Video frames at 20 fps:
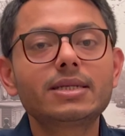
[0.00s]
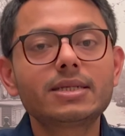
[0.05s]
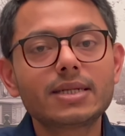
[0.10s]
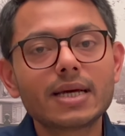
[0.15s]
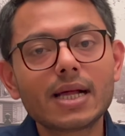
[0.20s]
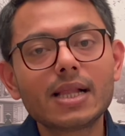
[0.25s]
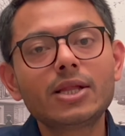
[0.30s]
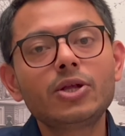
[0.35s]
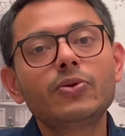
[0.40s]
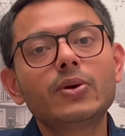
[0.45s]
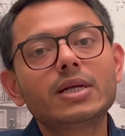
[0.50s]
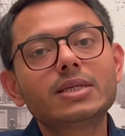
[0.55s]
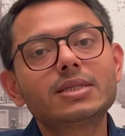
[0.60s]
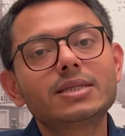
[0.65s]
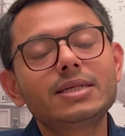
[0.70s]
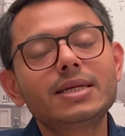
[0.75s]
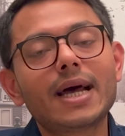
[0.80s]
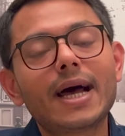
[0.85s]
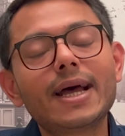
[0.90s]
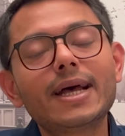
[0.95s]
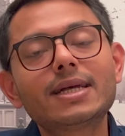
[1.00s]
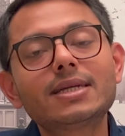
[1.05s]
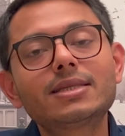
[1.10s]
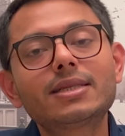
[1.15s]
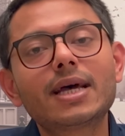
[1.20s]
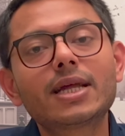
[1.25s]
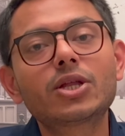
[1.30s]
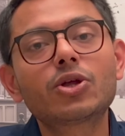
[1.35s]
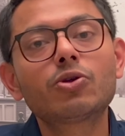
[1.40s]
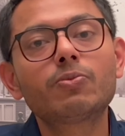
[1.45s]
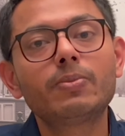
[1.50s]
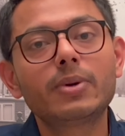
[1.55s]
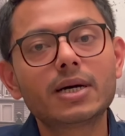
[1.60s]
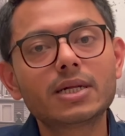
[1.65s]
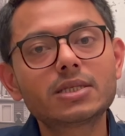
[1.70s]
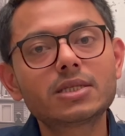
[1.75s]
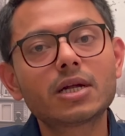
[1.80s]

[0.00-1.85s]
tell USCIS that your birth